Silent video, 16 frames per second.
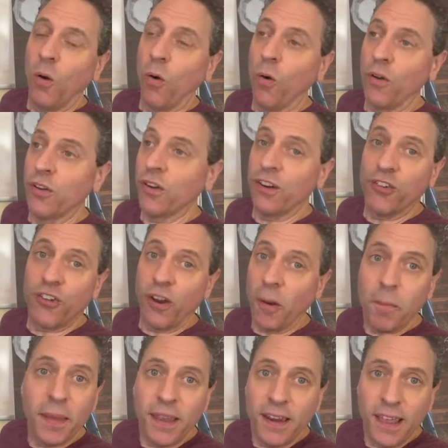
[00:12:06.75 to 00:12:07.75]
or you're going to
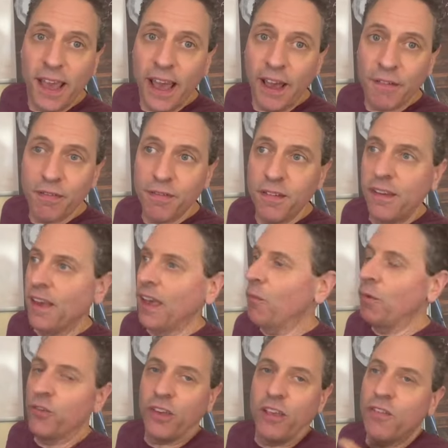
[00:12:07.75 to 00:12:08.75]
share a P D F,
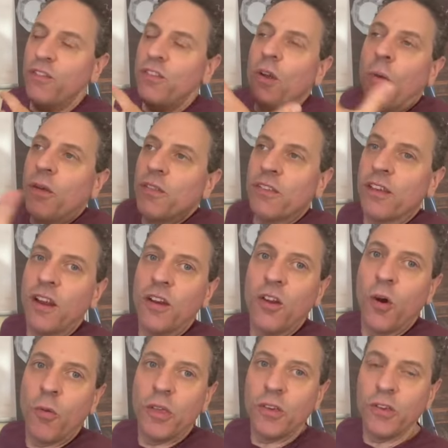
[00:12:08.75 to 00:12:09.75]
in which case no one's going to
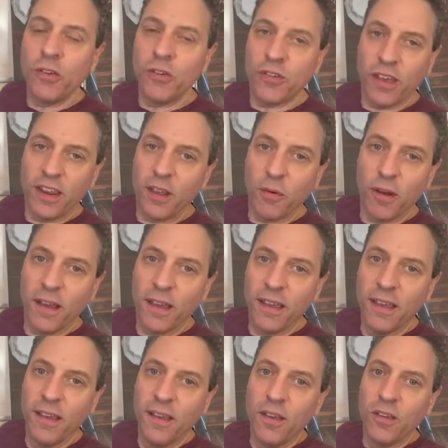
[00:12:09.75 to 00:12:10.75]
know what you use
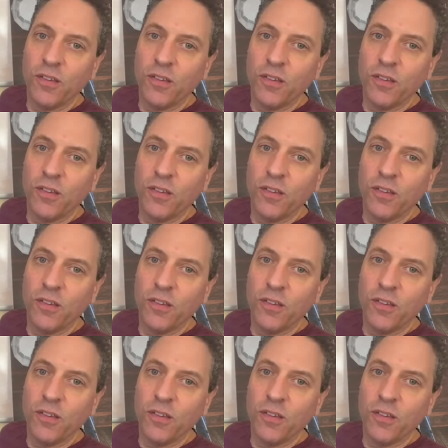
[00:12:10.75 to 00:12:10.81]
anyway.